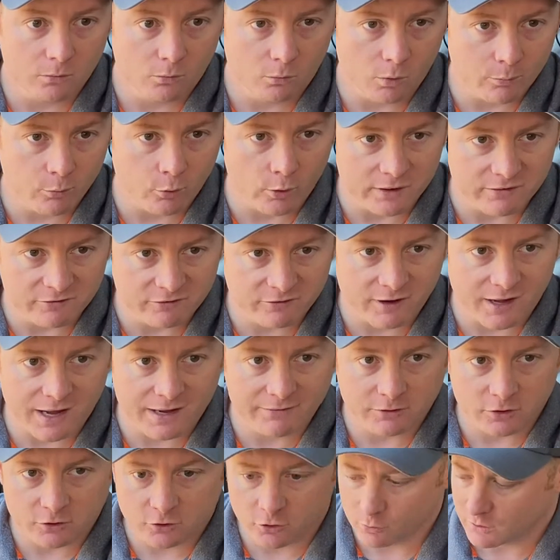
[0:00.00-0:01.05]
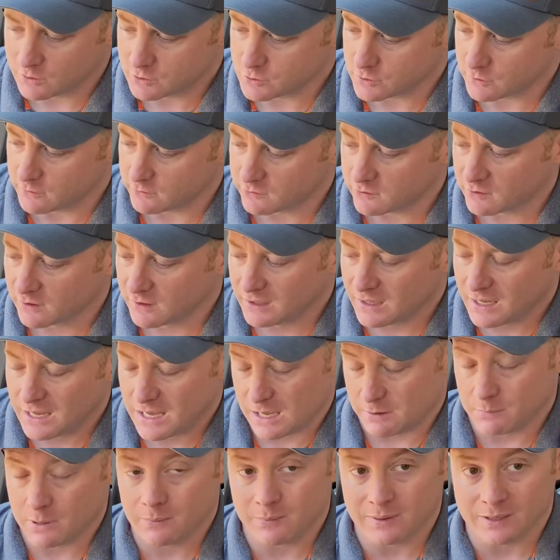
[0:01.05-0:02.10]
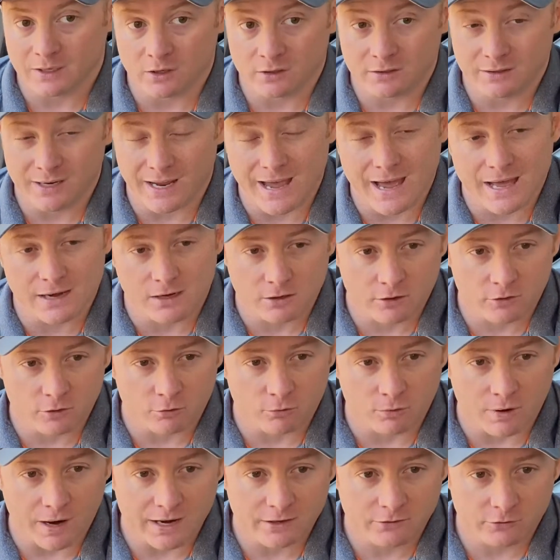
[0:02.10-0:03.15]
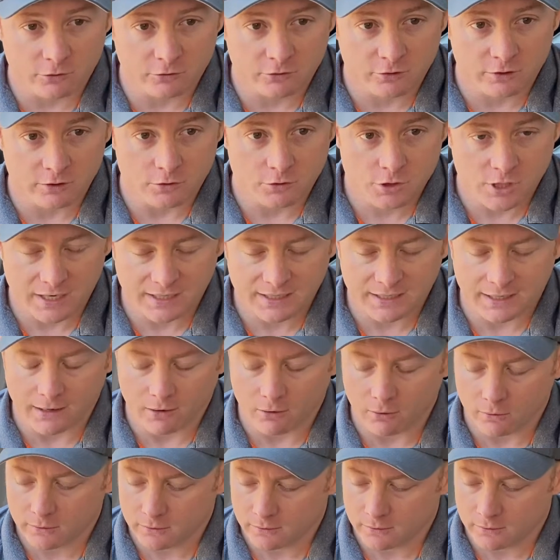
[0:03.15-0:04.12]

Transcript: 1.5 to 2 inches, it may be good to add another riser to your checkout